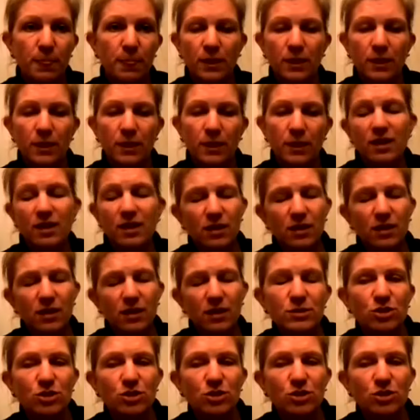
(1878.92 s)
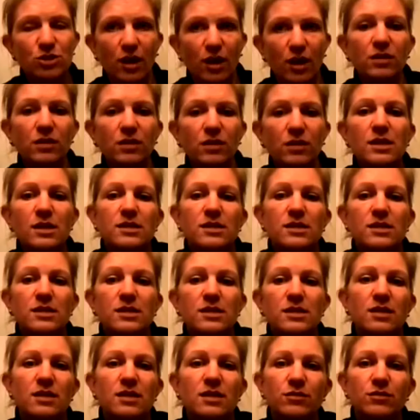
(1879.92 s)
and I think it was Chanel,
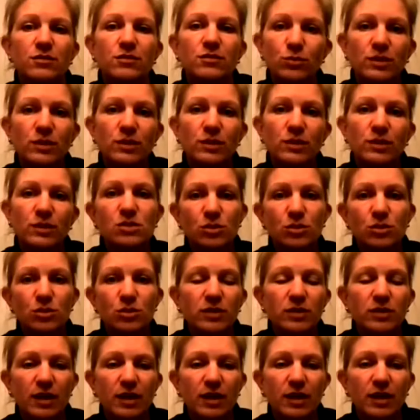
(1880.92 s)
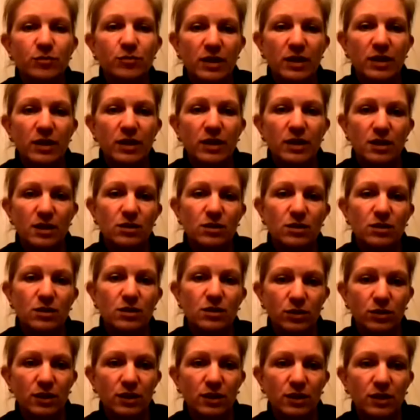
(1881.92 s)
said if you read Super Life by Darren
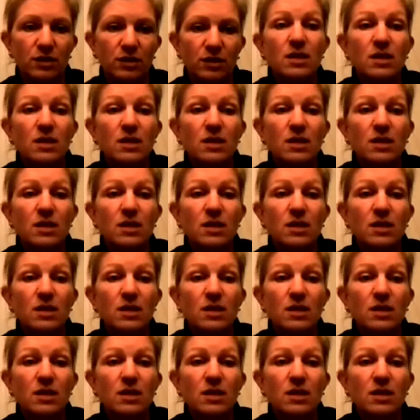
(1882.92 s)
Olean,